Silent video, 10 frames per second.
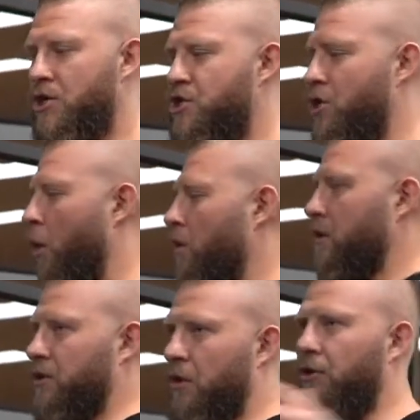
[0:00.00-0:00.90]

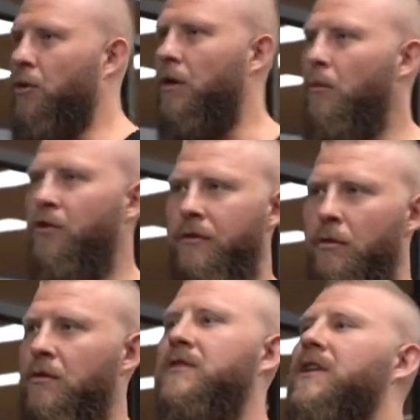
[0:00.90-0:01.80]
shoulders aren't doing most
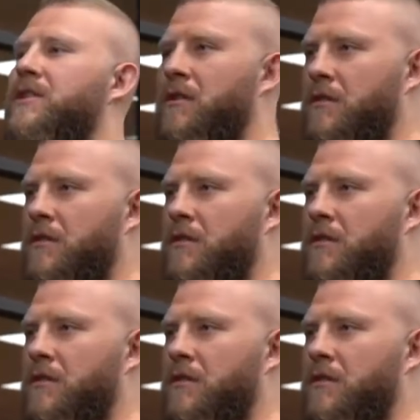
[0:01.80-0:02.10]
of the rotation.